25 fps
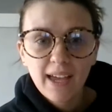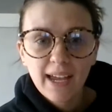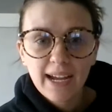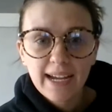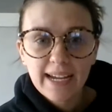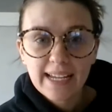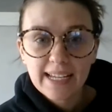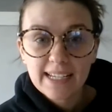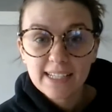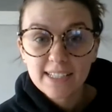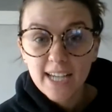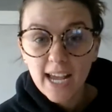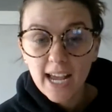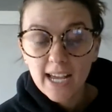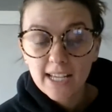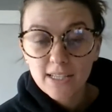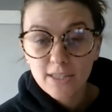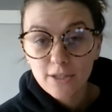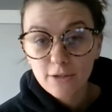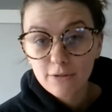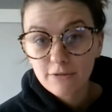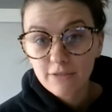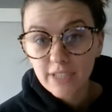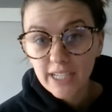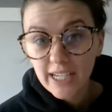And as
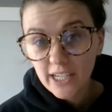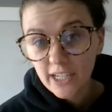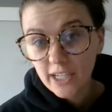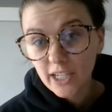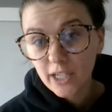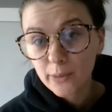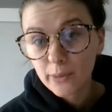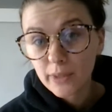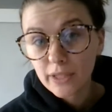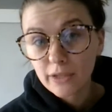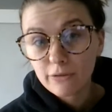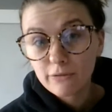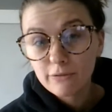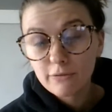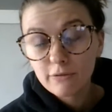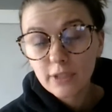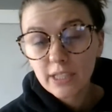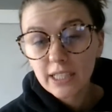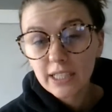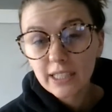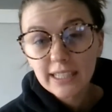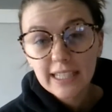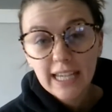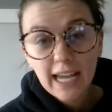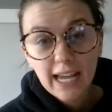a reader, we
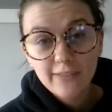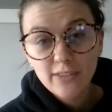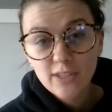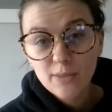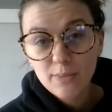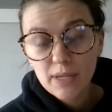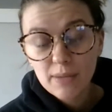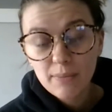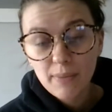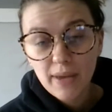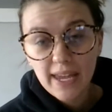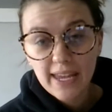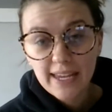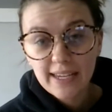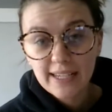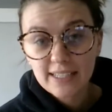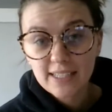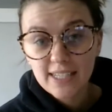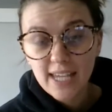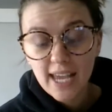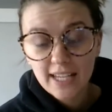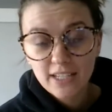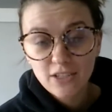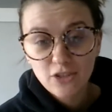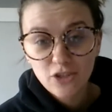really have to be paying
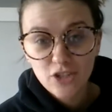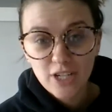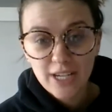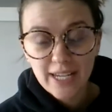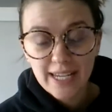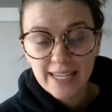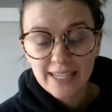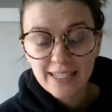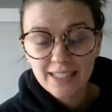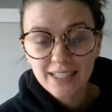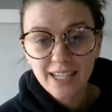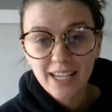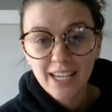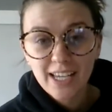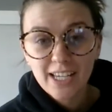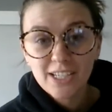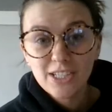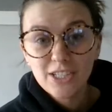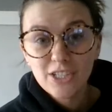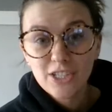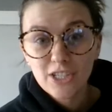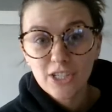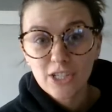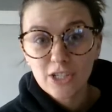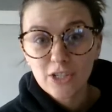attention
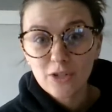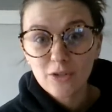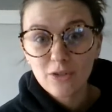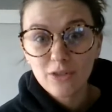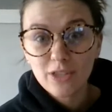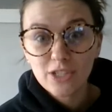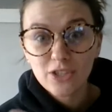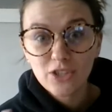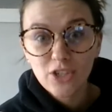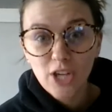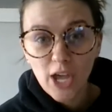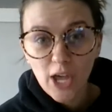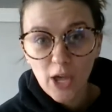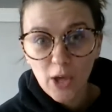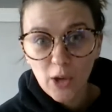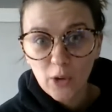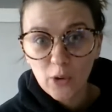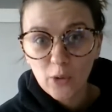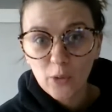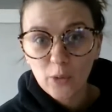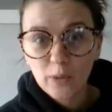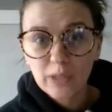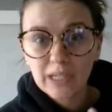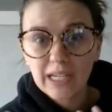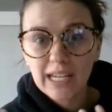to the
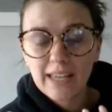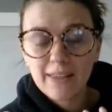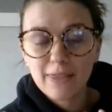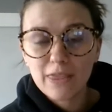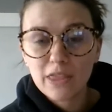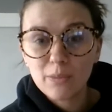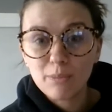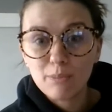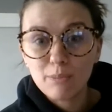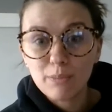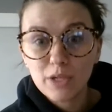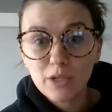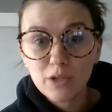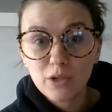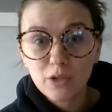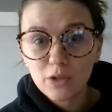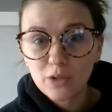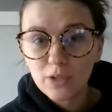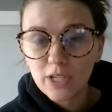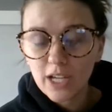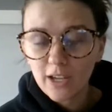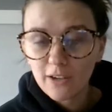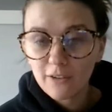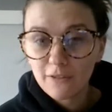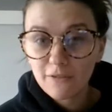tone and the
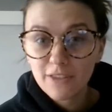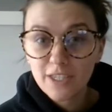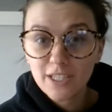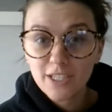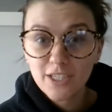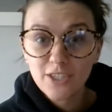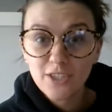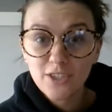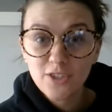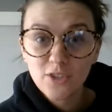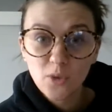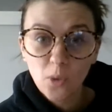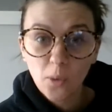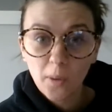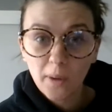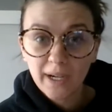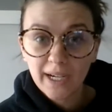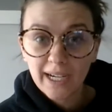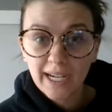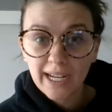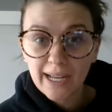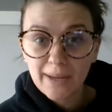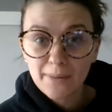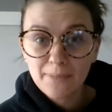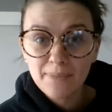mood of the
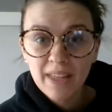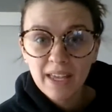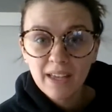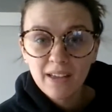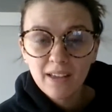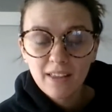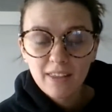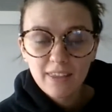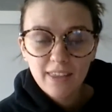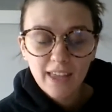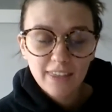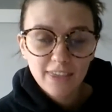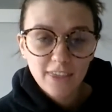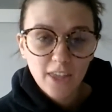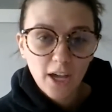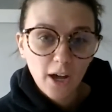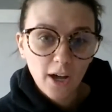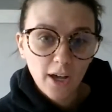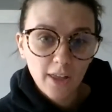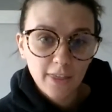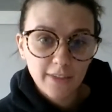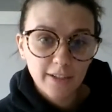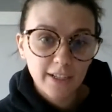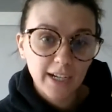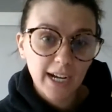story that the
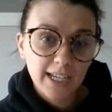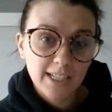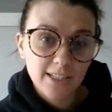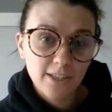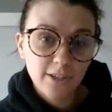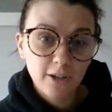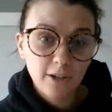author has